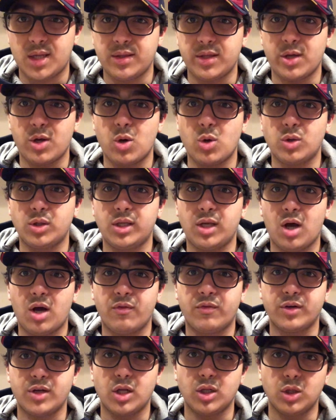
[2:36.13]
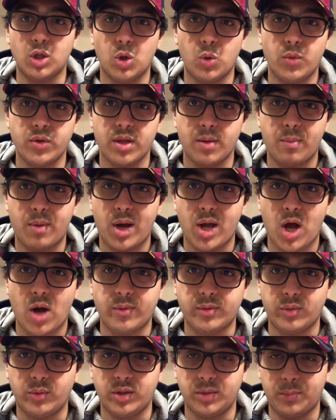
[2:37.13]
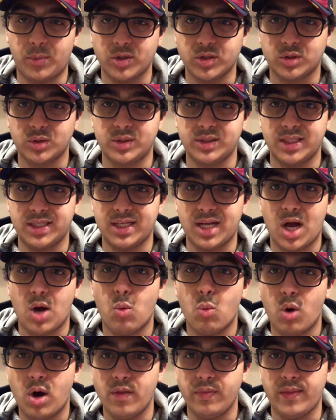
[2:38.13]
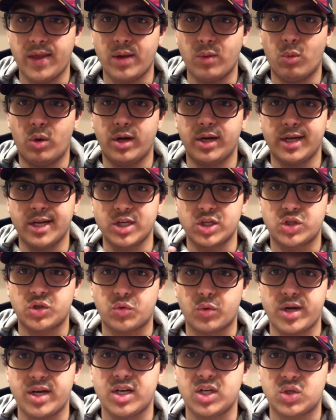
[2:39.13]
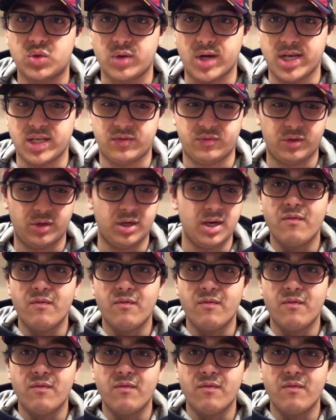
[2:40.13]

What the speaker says: They only offered a loan with the buy option, which Barcelona did not want. They wanted a straight transfer.